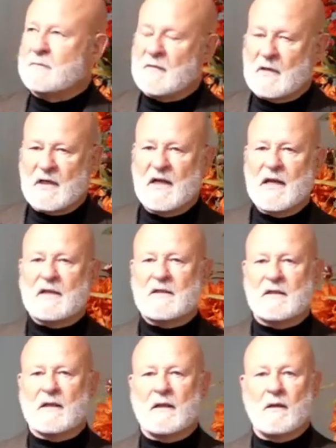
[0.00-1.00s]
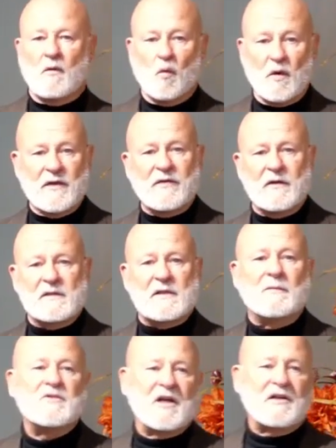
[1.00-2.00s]
connecting with
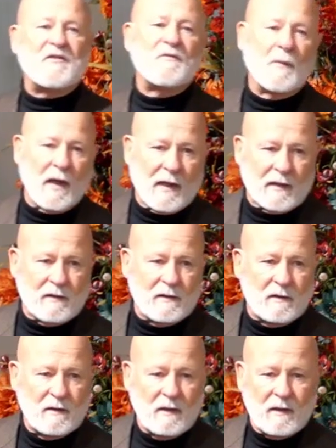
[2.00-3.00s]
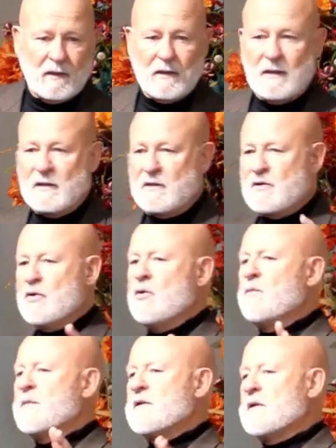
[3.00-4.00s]
subjective mind 2
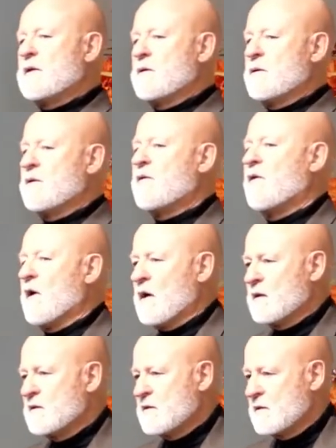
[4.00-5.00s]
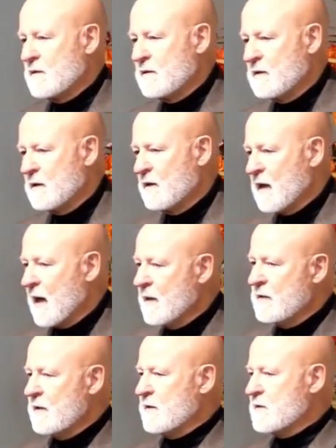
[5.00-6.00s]
particular thoughts,
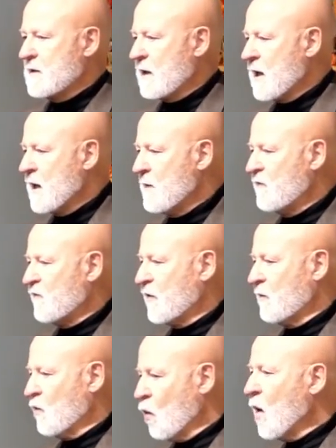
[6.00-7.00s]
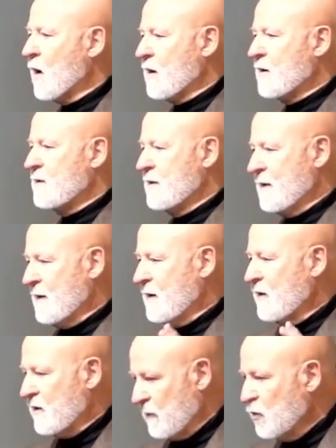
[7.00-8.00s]
ideas that came from one,
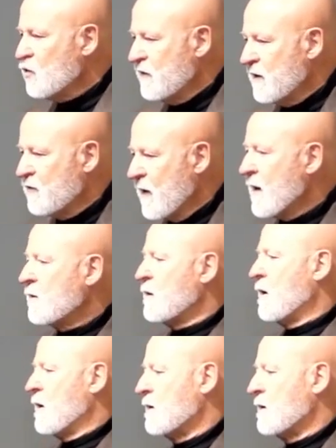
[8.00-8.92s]
the movie Groundhog